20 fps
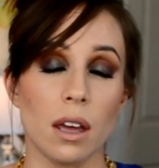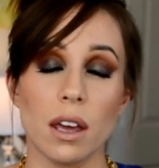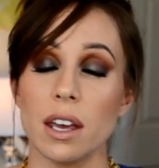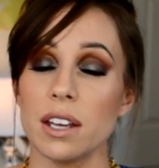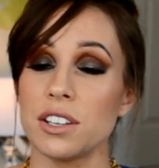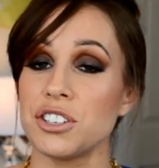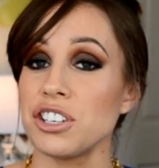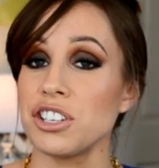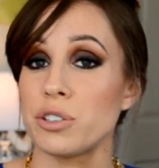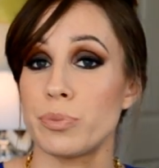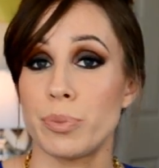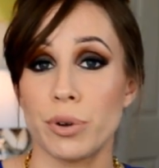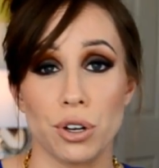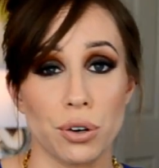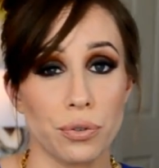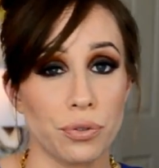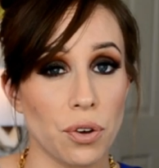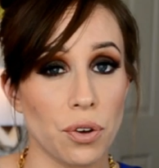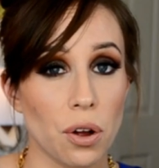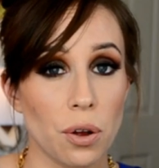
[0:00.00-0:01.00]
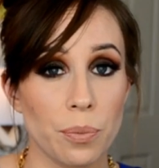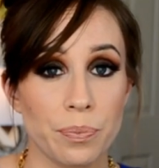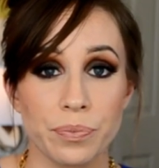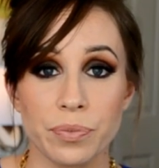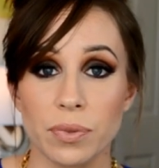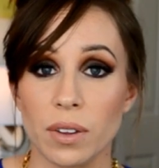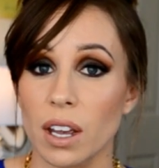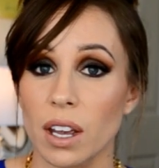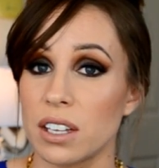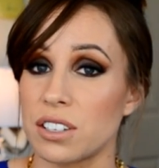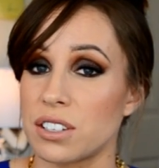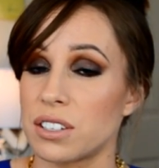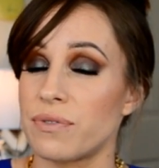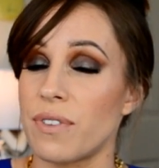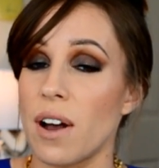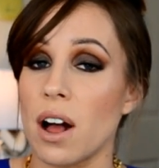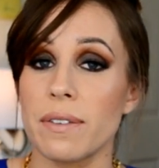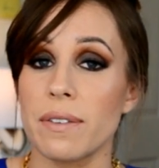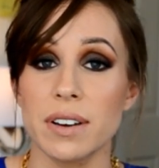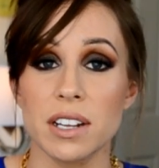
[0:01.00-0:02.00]
It's just beautiful. It's
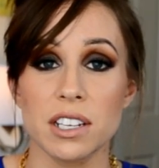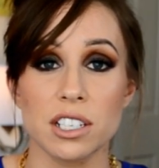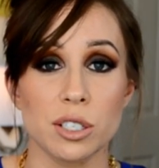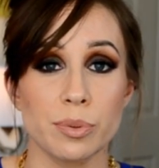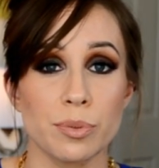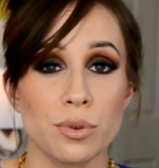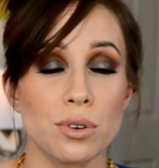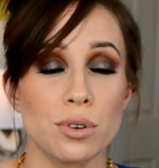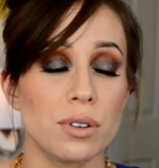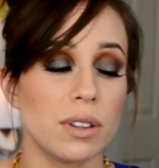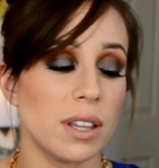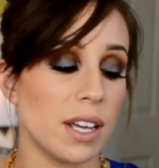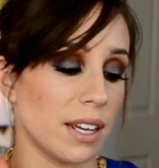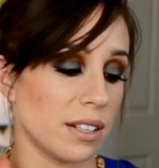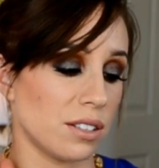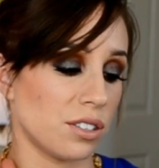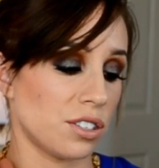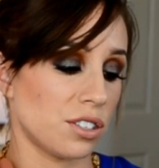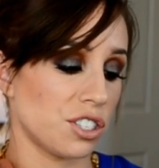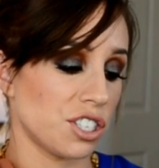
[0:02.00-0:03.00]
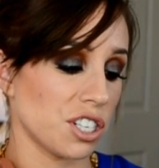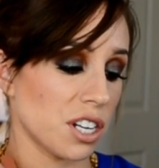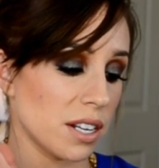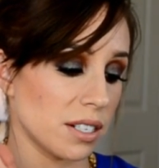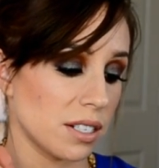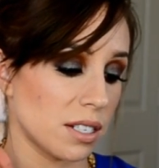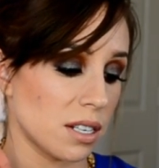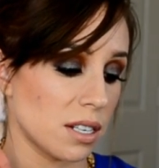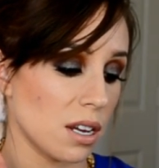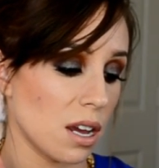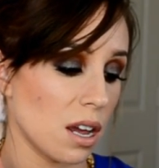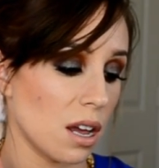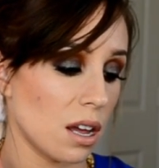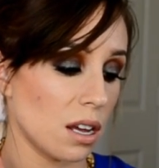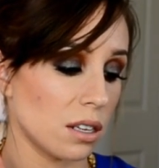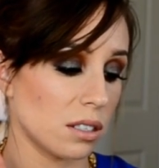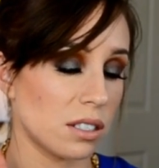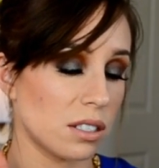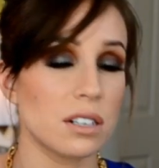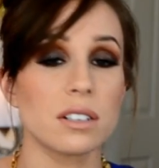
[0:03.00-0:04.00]
velvety smooth. It's just
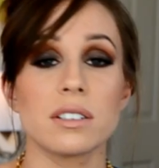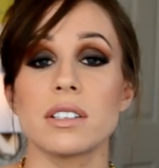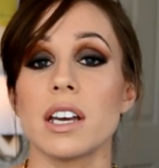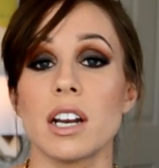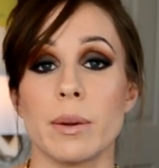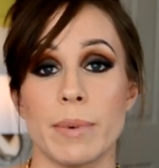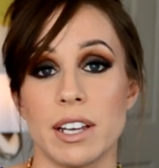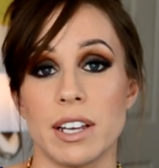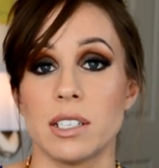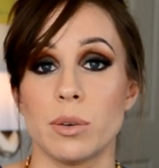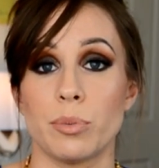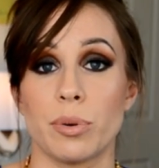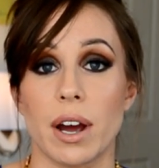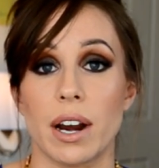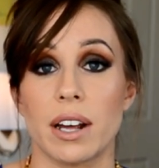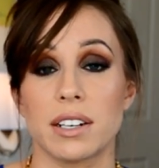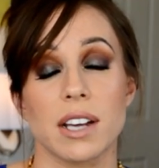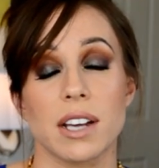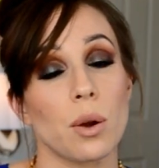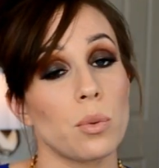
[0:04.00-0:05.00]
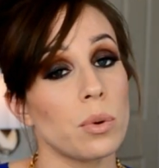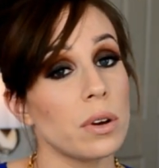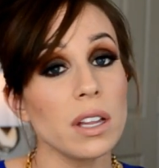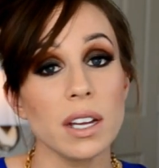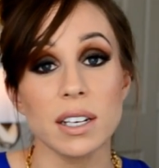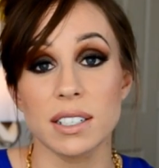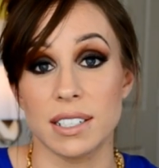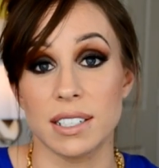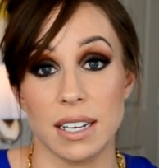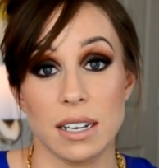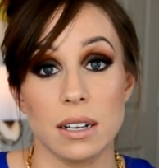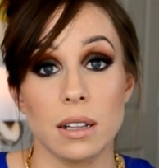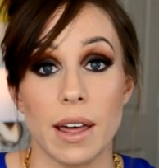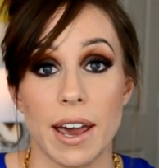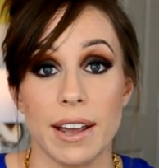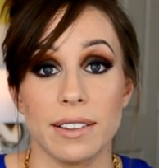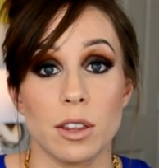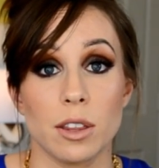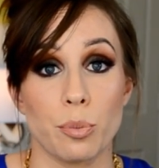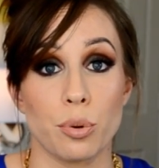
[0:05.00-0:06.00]
seriously an amazing product. I really did
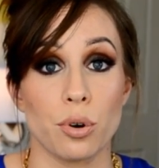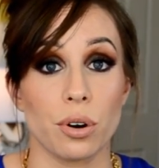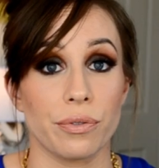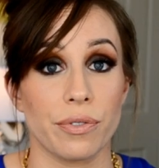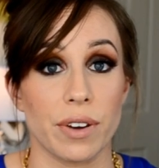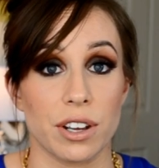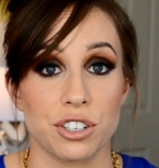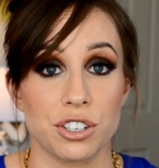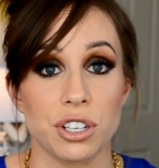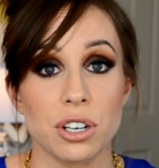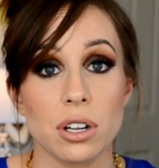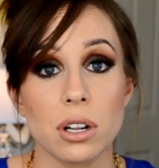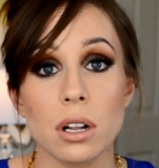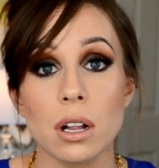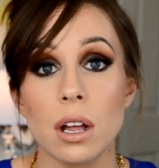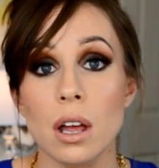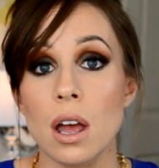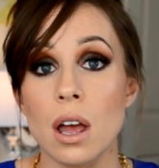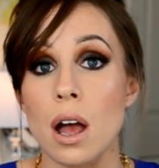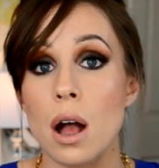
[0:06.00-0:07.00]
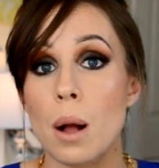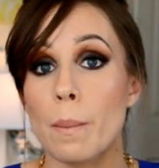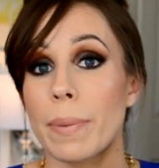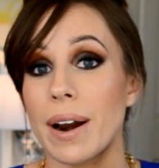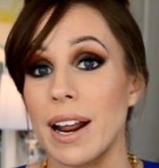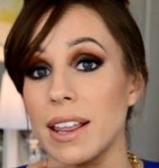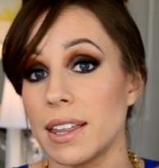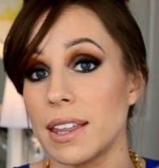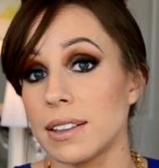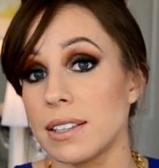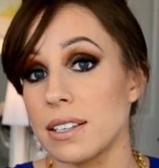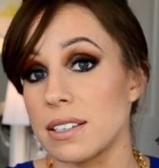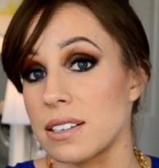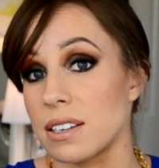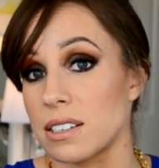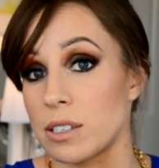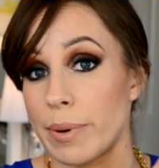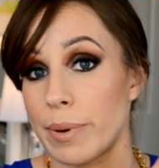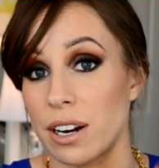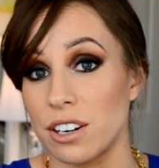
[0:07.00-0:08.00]
like the Porefessional, but I think this
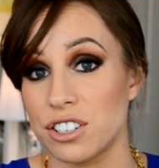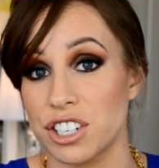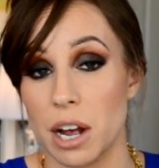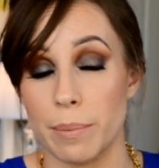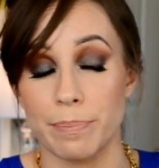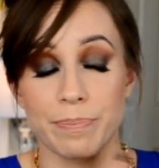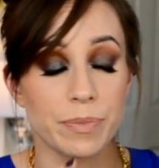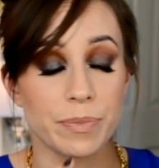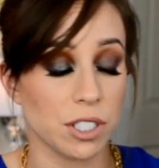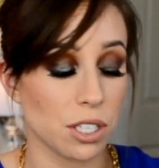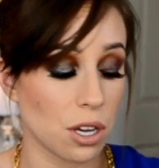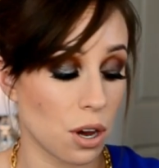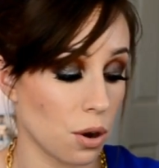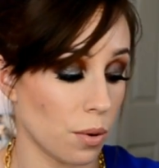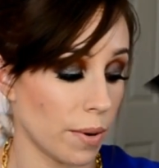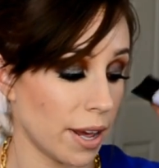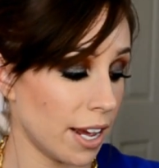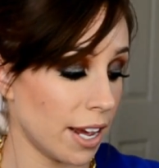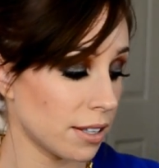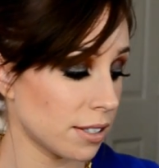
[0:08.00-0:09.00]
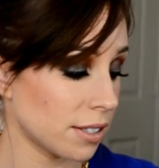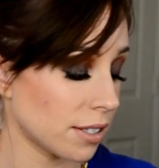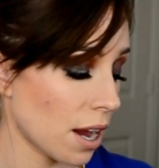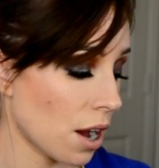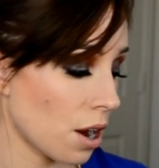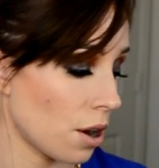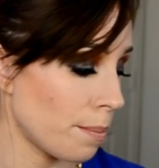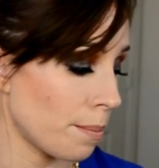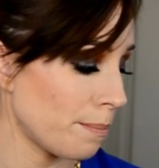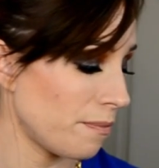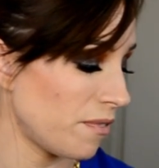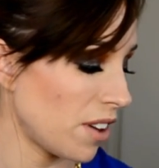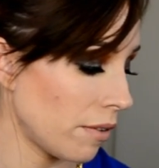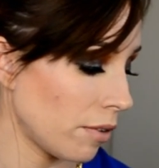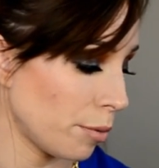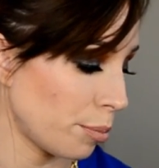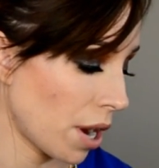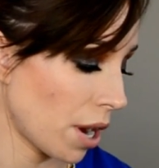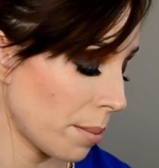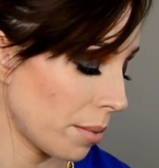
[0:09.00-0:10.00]
does a better job. So hands down,
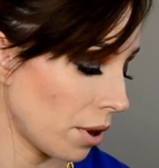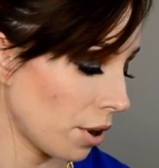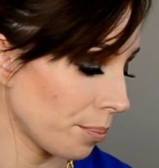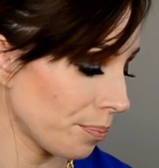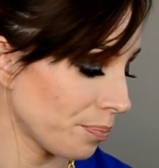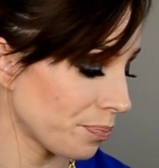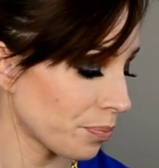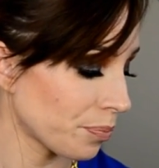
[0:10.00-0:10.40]
favorite primer.